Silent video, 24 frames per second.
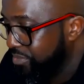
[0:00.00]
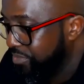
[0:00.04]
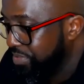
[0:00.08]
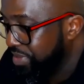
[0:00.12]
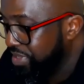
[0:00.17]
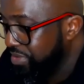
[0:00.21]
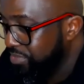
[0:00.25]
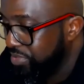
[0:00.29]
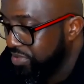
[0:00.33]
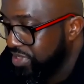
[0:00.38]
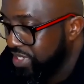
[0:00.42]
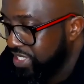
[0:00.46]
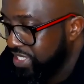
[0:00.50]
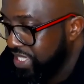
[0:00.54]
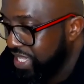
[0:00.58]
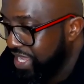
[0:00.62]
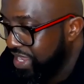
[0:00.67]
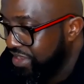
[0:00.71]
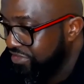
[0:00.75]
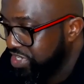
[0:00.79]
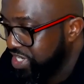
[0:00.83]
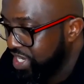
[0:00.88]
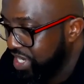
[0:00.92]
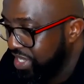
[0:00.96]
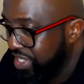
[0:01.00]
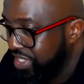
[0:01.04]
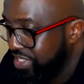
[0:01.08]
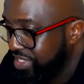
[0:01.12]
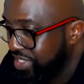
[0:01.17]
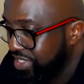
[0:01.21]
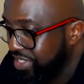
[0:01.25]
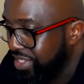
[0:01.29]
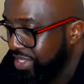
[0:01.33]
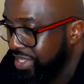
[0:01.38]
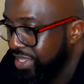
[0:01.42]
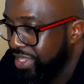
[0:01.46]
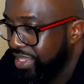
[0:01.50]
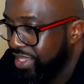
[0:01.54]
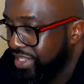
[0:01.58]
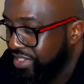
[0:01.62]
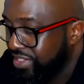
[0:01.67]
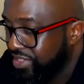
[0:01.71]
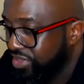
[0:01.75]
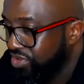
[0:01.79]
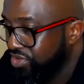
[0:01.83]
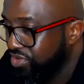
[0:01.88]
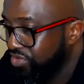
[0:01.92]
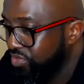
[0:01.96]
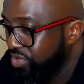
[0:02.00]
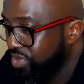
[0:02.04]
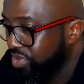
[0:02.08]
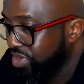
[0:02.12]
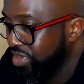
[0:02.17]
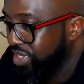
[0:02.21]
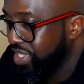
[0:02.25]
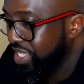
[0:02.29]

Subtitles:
of people. It's life changing. So we're gonna